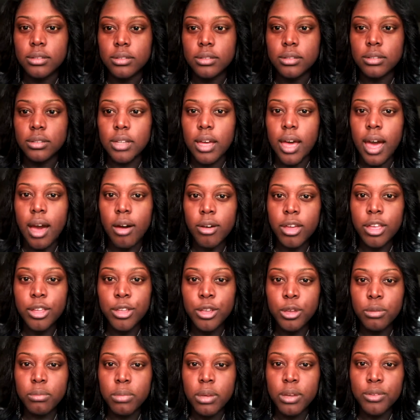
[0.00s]
How can
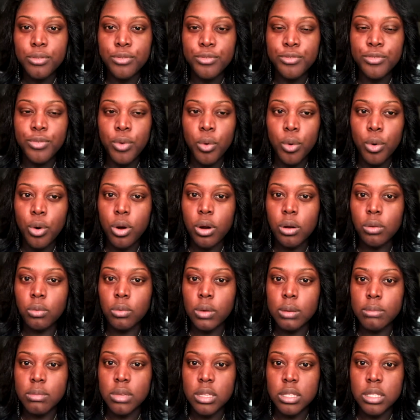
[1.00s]
you be for
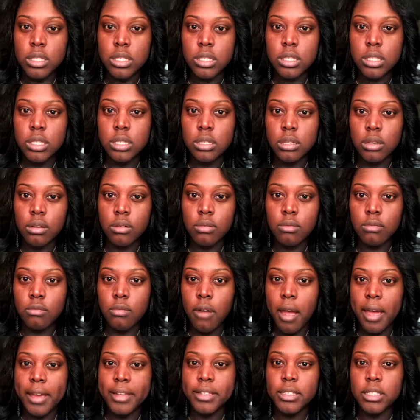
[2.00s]
women's
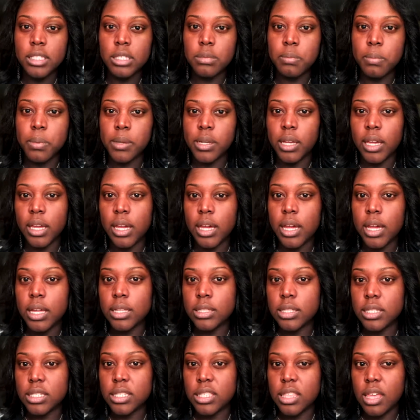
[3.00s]
rights but
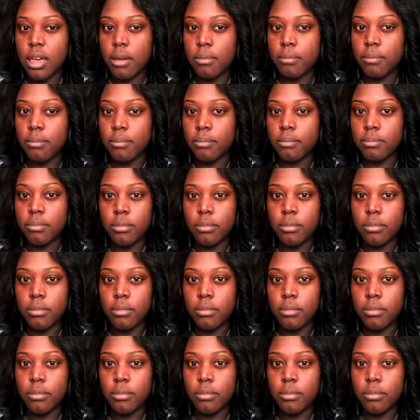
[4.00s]
against them?